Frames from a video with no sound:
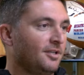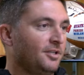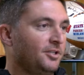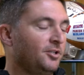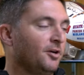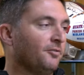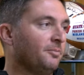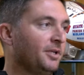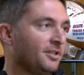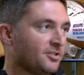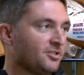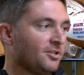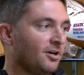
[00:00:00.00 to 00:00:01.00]
you go from being
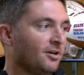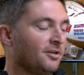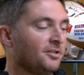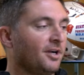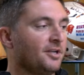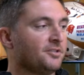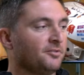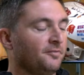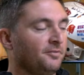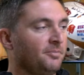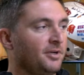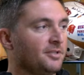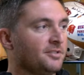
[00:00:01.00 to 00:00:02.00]
the star on your high school
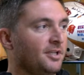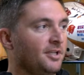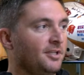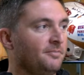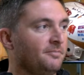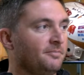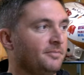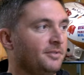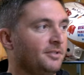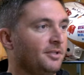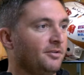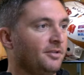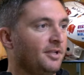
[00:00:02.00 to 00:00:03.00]
football team,
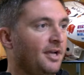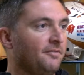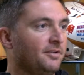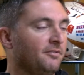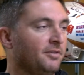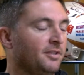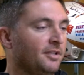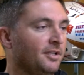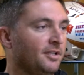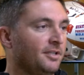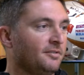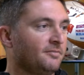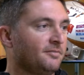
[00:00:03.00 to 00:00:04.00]
and having
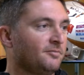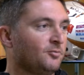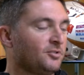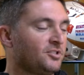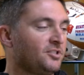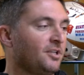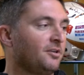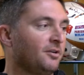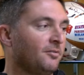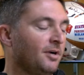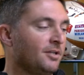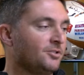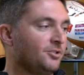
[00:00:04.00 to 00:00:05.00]
everything center
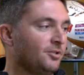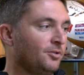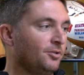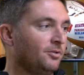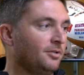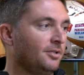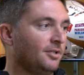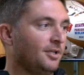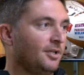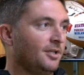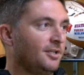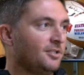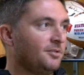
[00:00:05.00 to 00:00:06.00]
around you,
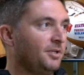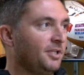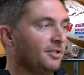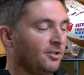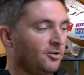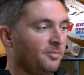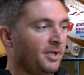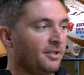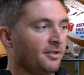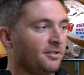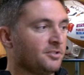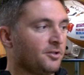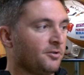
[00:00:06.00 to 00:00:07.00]
to being the low man on
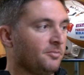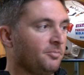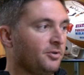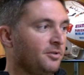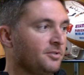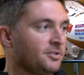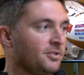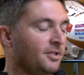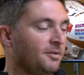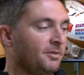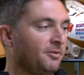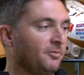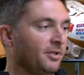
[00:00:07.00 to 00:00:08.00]
the totem pole. So, it
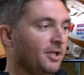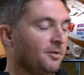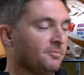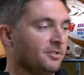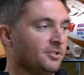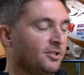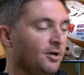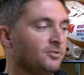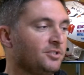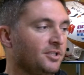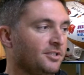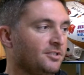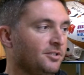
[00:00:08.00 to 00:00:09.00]
really helped in
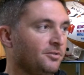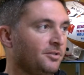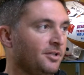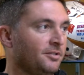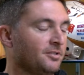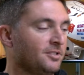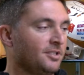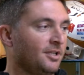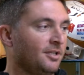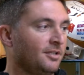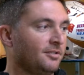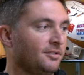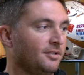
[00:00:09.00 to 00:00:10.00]
coaching too, to
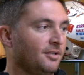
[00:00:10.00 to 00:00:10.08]
understand